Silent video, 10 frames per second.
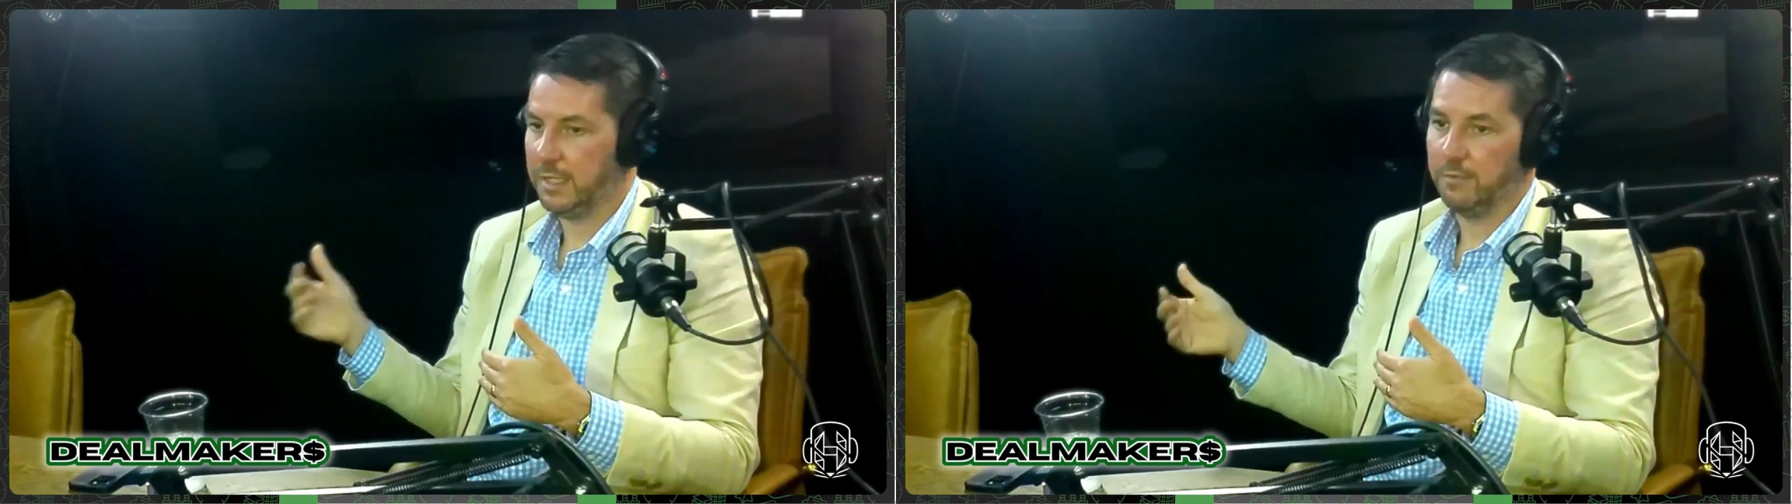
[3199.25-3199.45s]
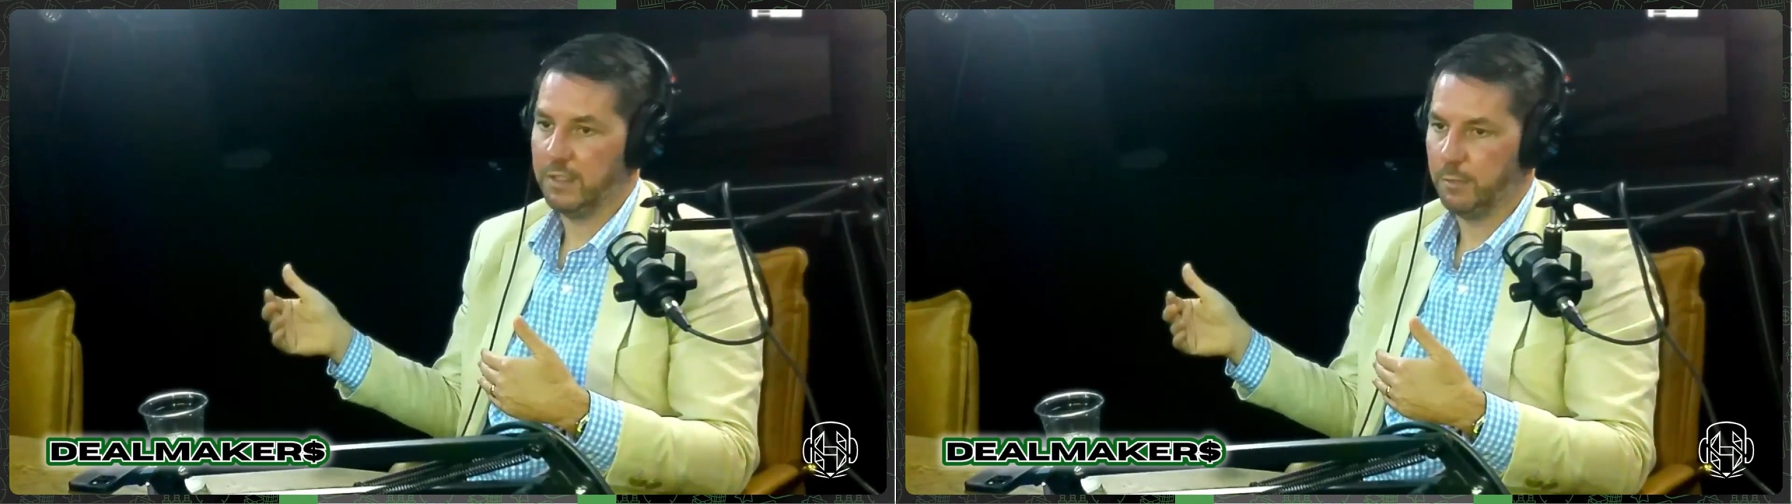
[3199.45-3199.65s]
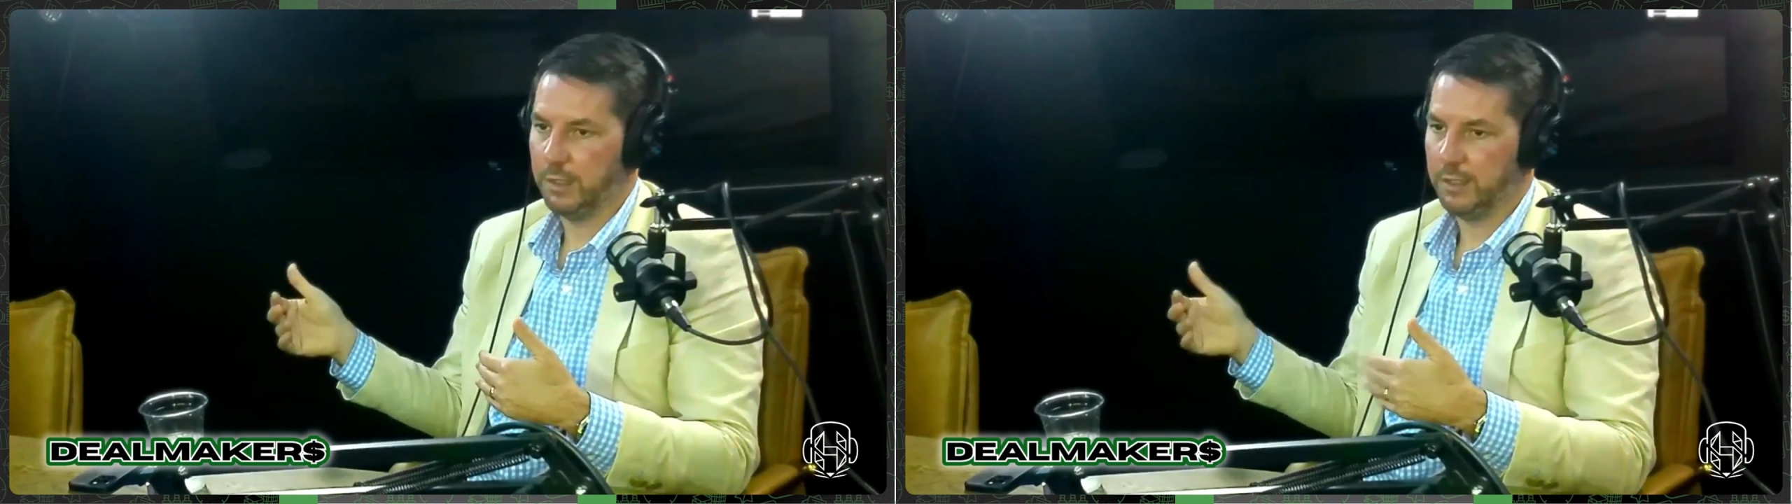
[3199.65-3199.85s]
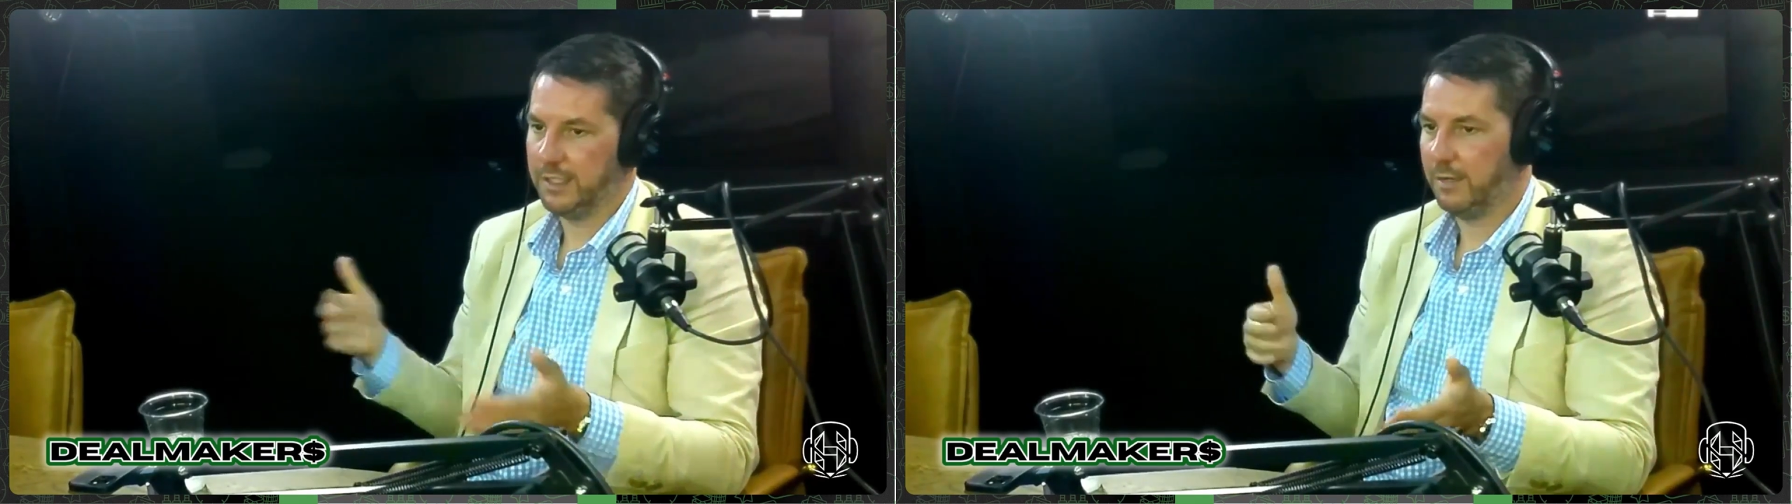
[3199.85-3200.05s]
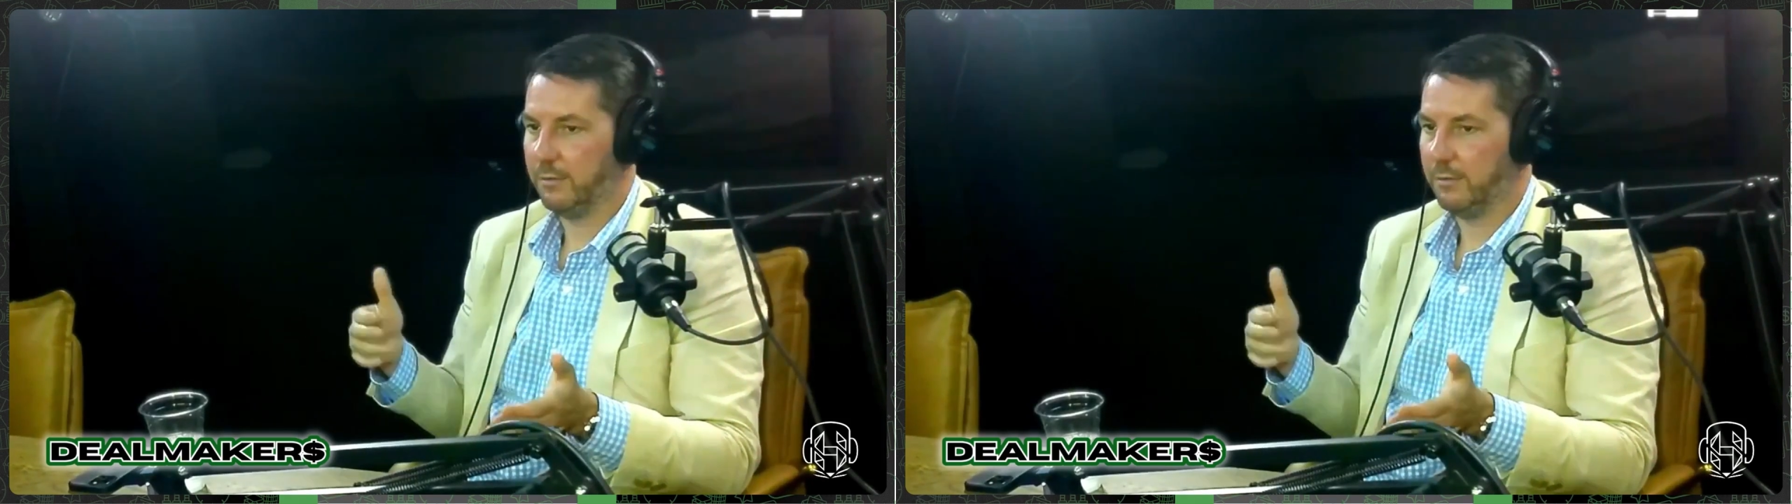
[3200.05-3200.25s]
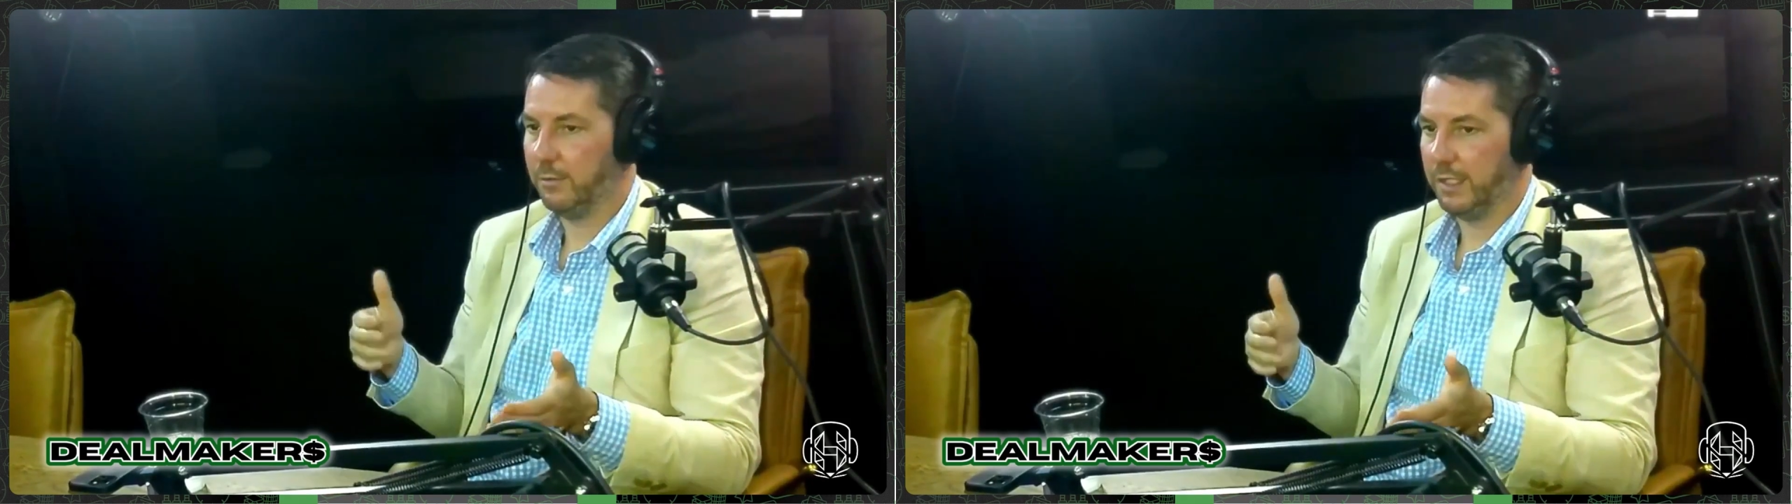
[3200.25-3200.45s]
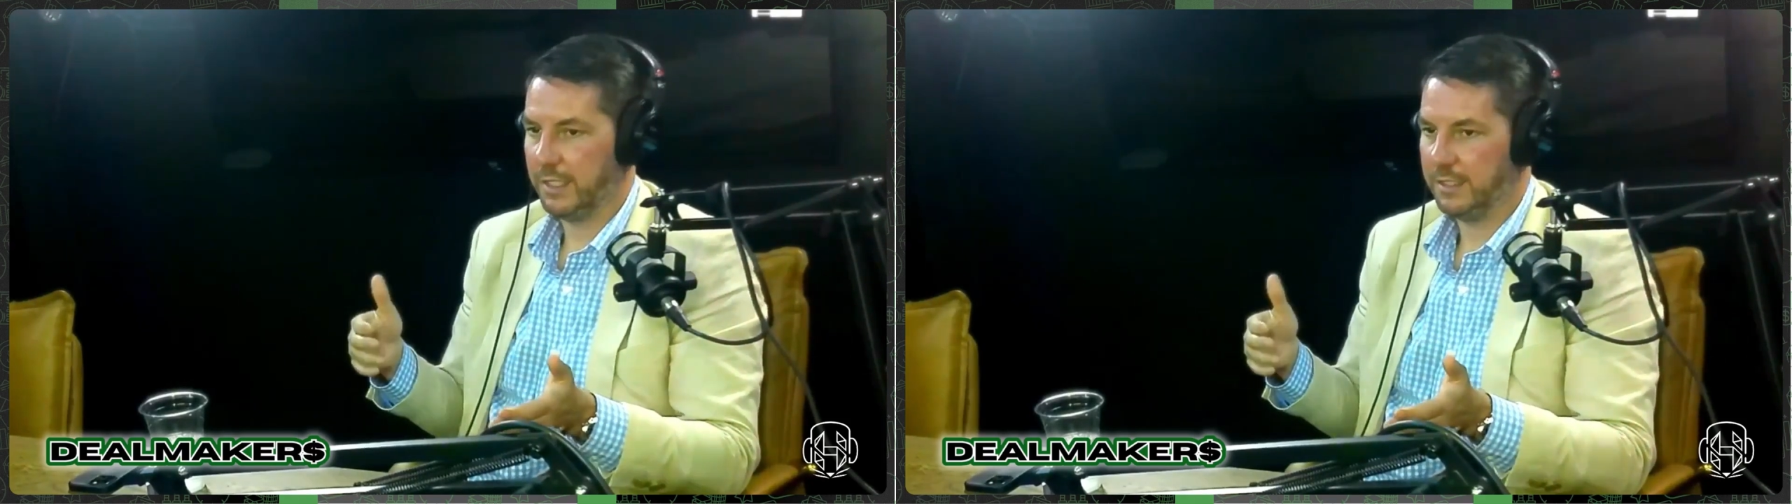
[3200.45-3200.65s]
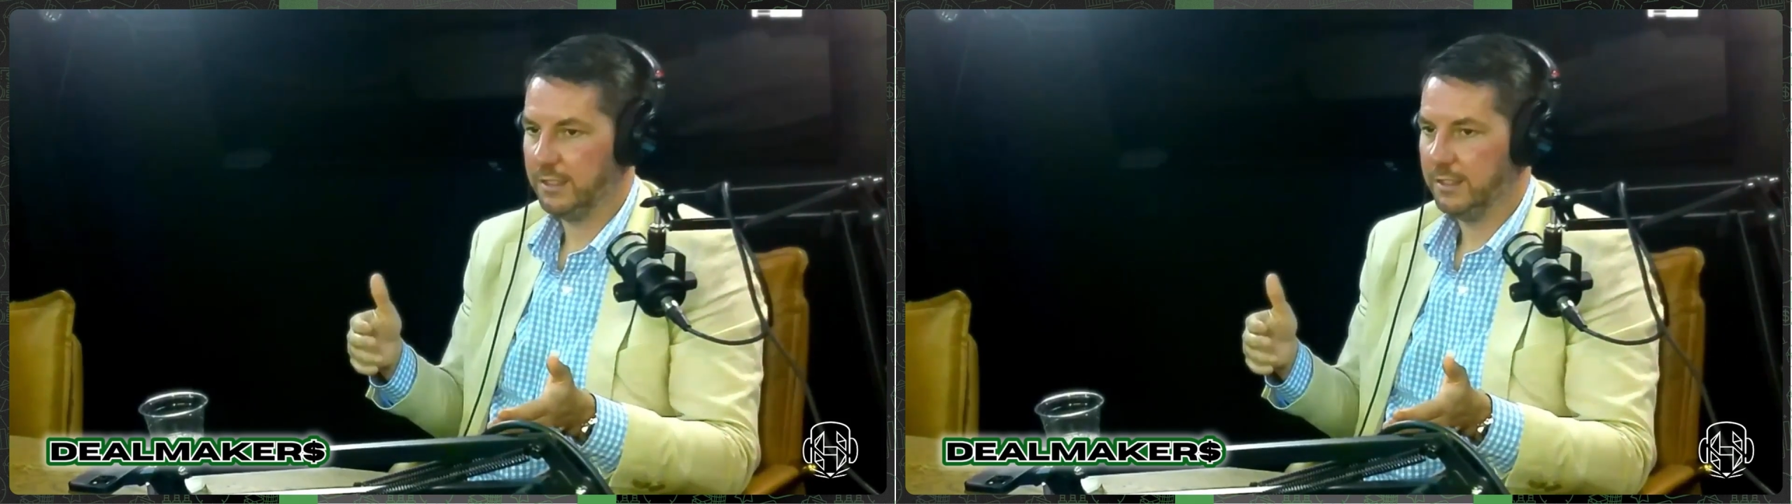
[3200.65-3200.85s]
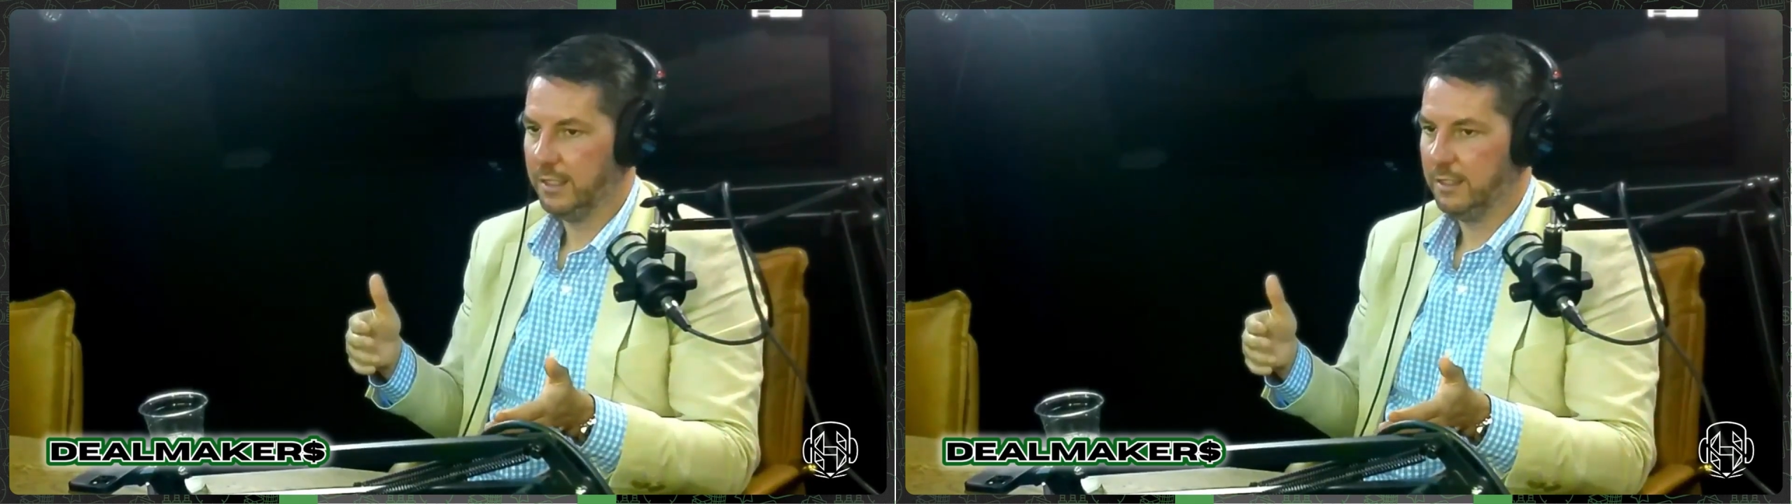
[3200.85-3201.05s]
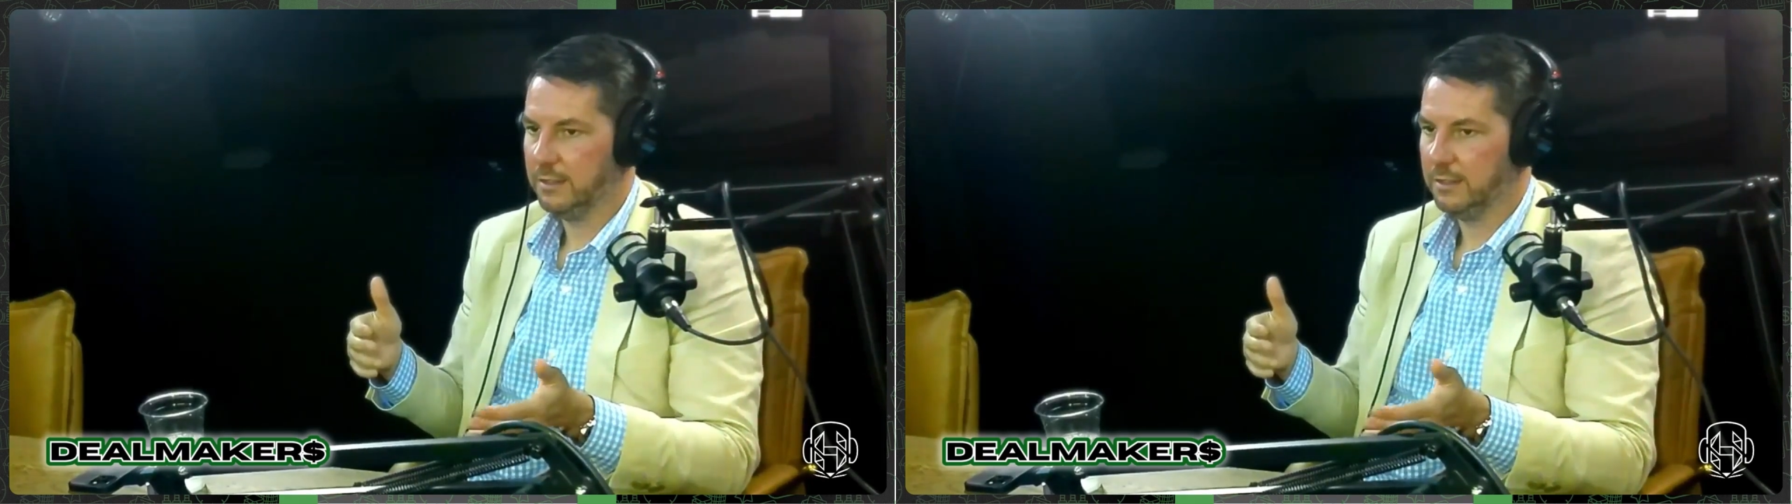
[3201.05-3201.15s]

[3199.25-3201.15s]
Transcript: had the visibility, and that really didn't.